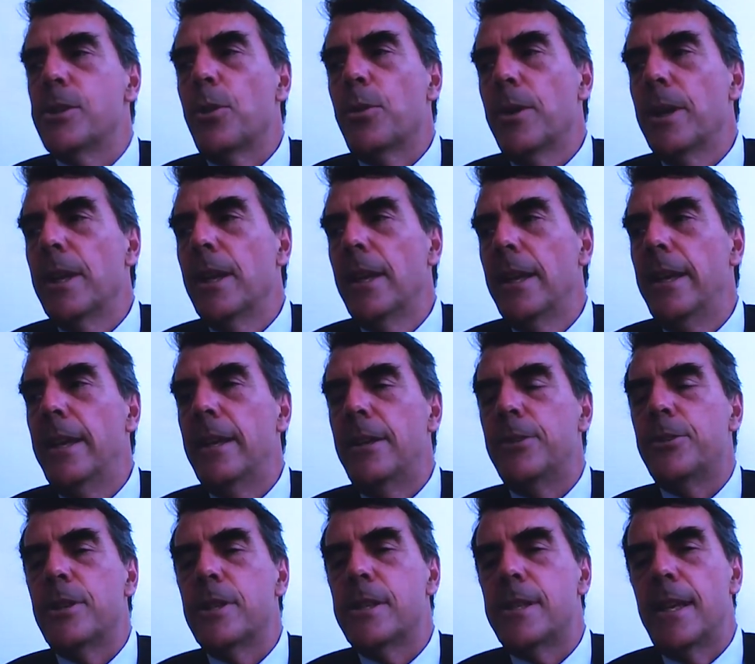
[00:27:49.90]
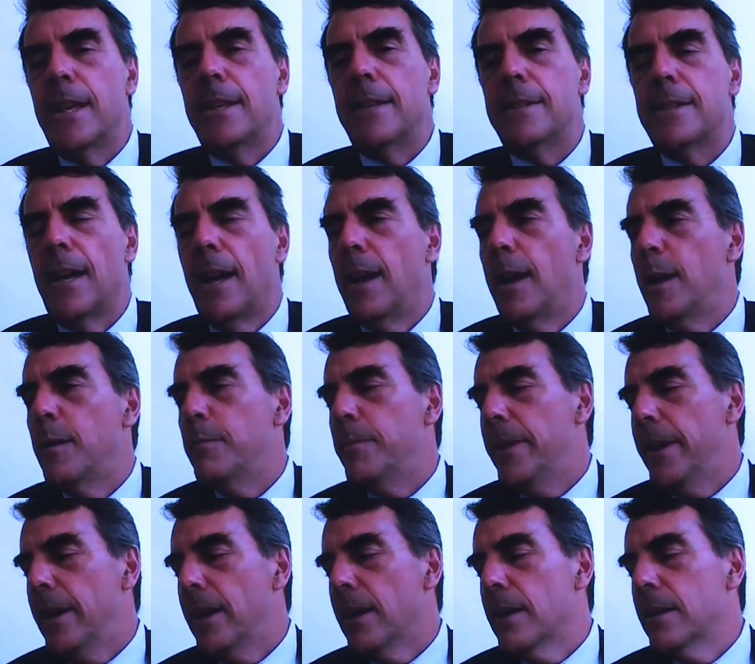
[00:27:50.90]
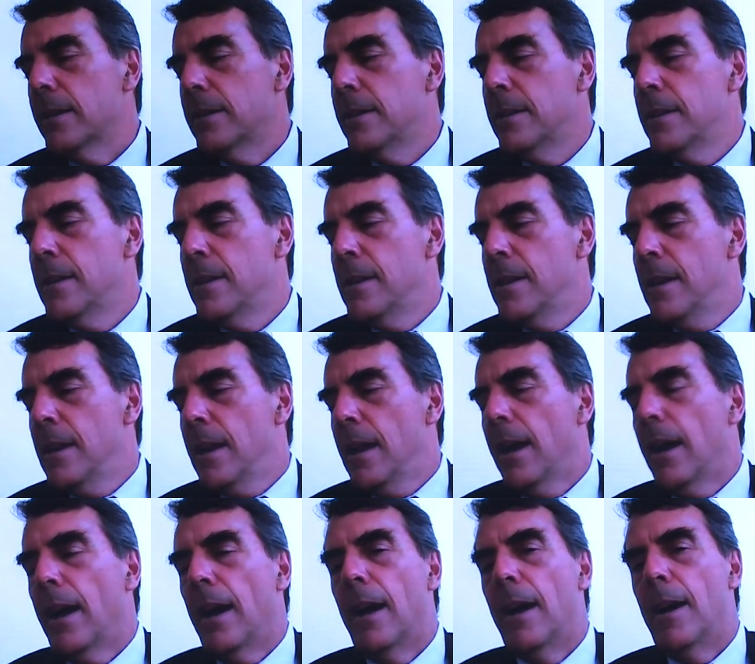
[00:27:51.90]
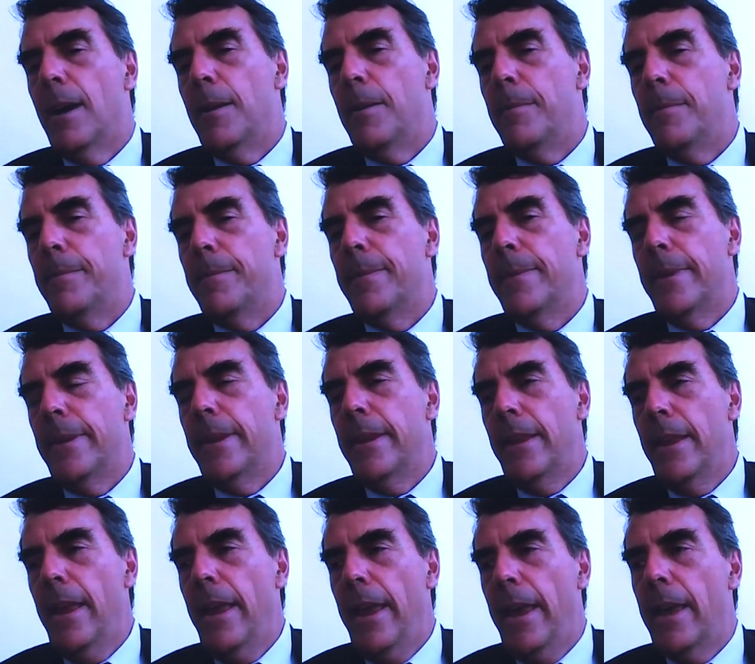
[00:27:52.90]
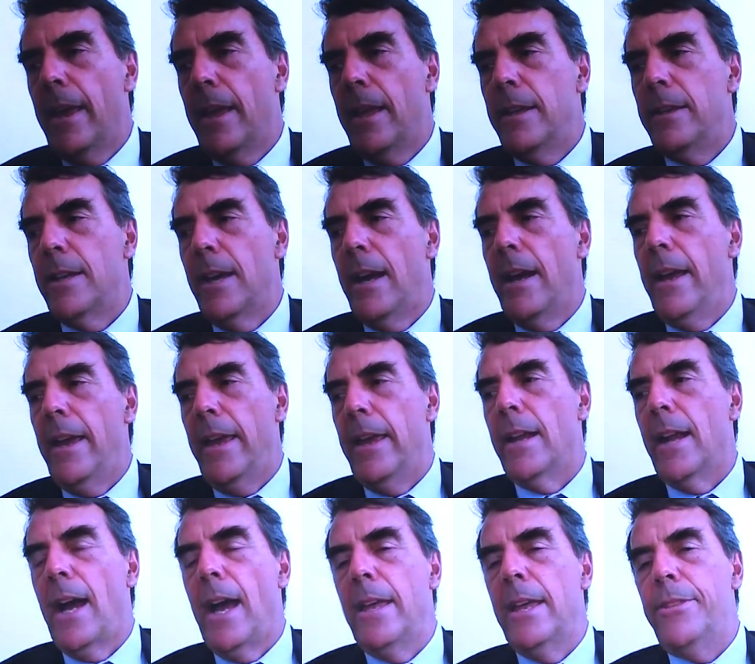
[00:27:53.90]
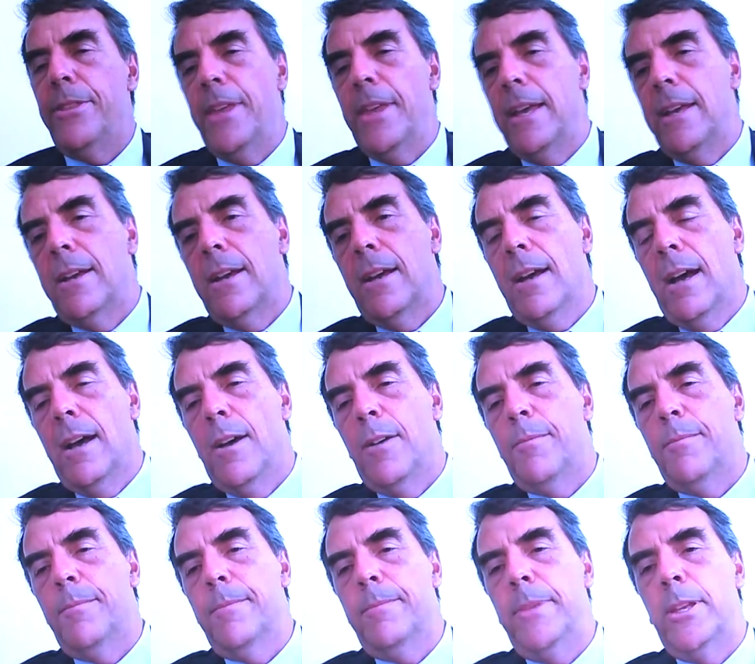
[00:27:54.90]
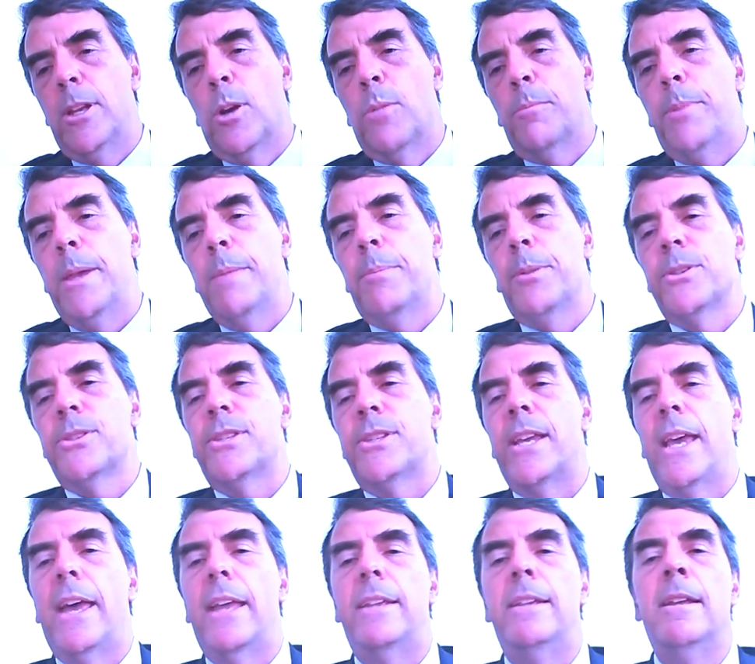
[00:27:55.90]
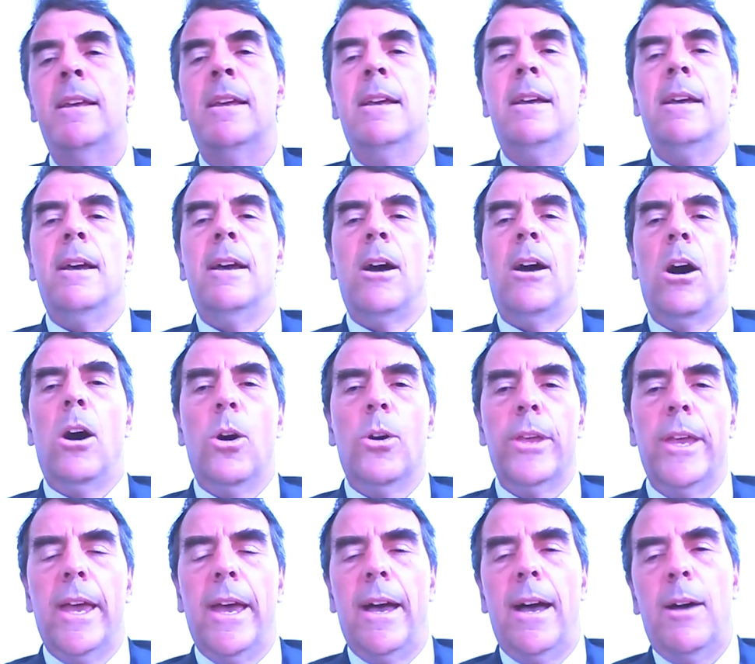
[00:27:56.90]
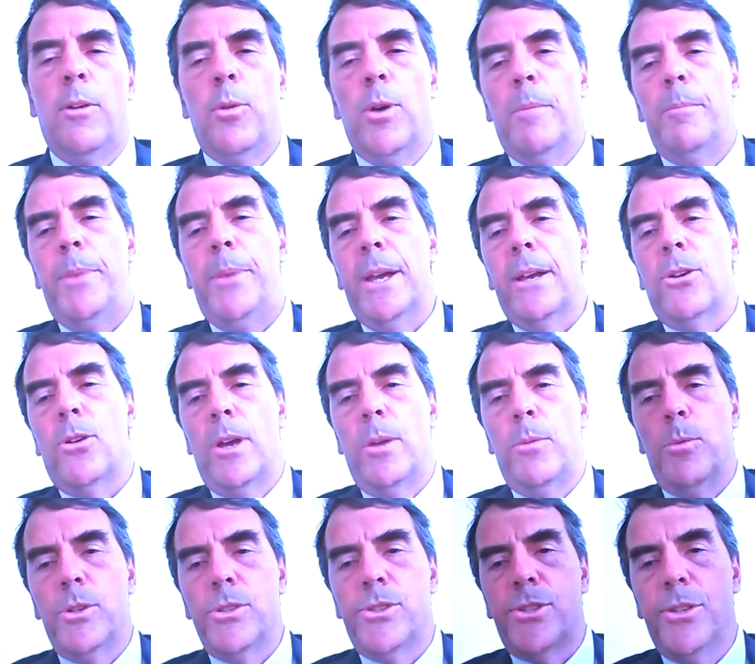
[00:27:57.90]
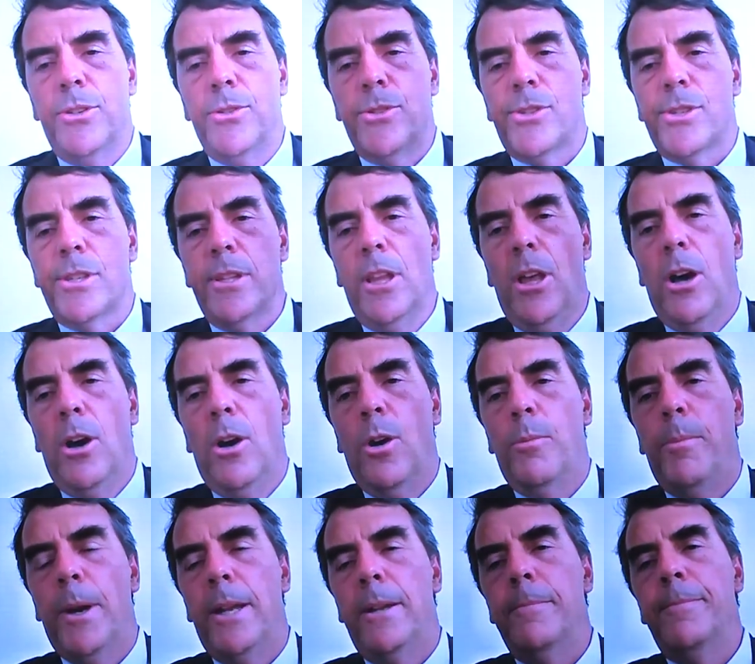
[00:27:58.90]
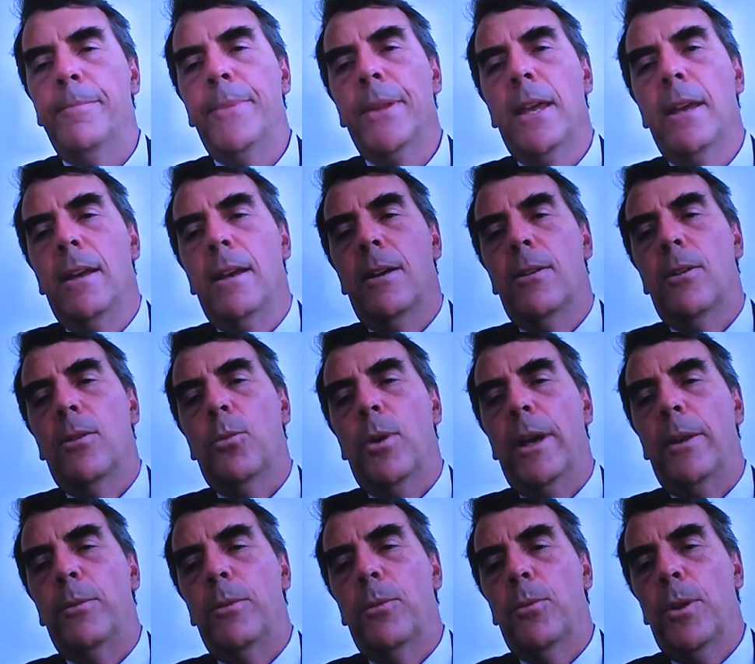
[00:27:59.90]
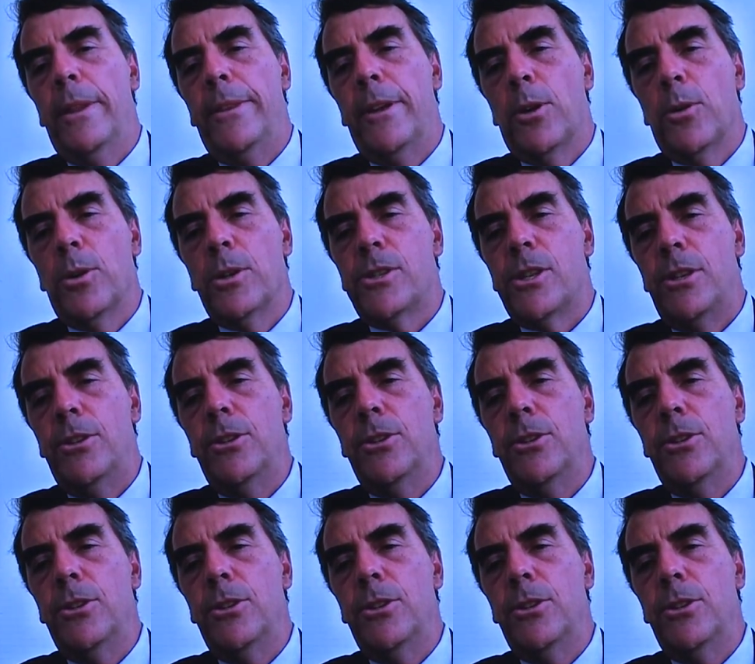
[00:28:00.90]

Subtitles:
really interesting time there. And I think, people said, oh yeah, well, Bitcoin was too slow, but when there was a